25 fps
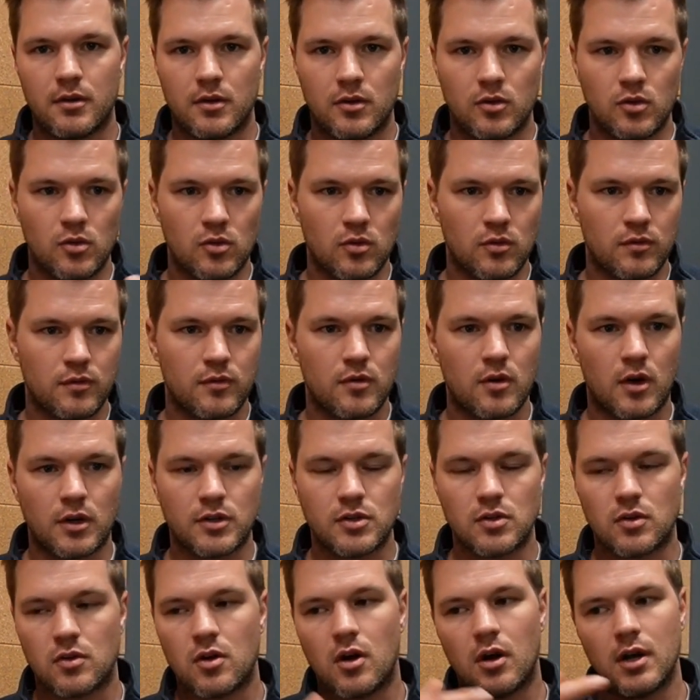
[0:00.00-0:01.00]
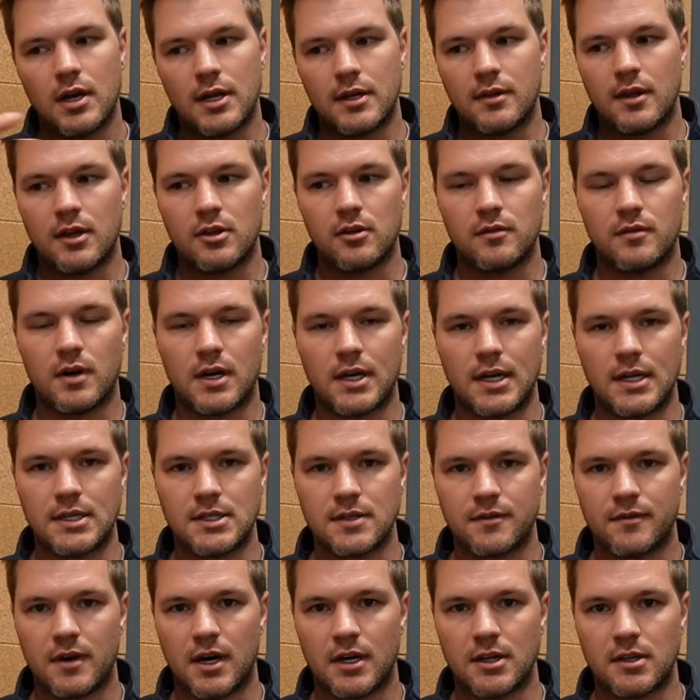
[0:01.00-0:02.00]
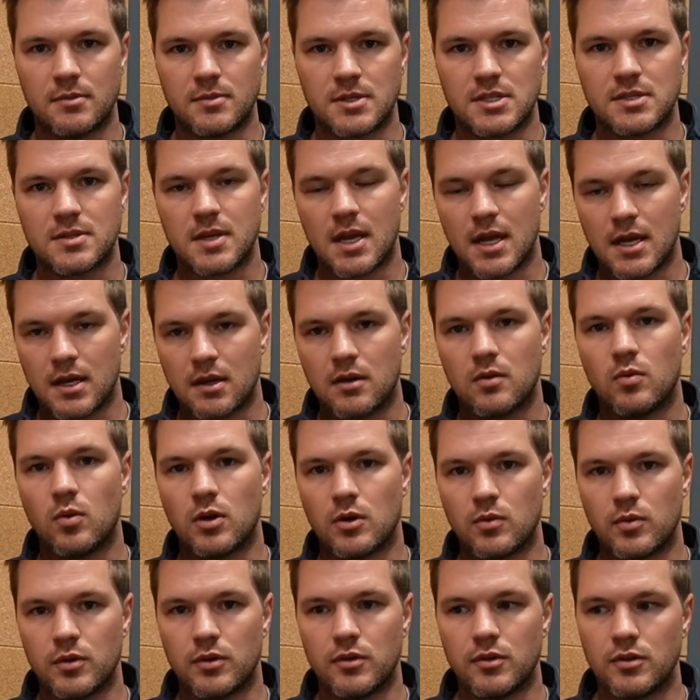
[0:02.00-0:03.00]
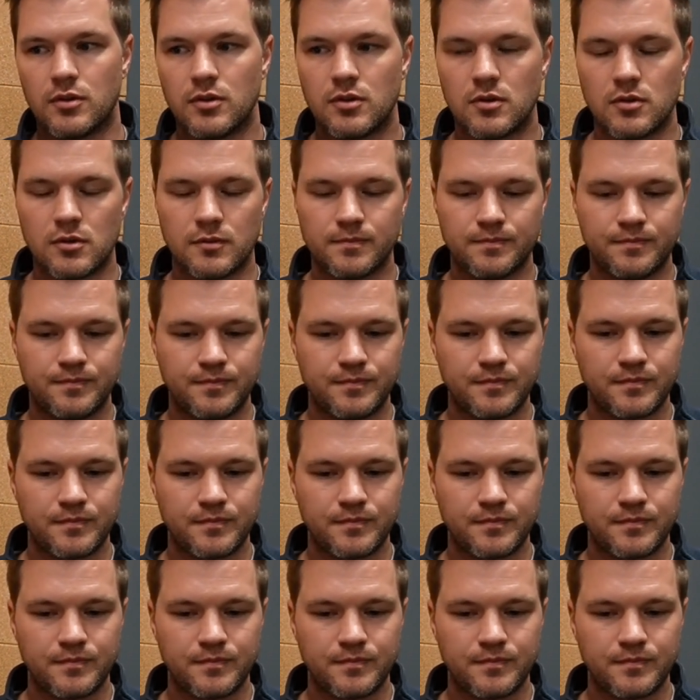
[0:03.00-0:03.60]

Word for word: you've got your colleague that you've identified the mistake, what would you do?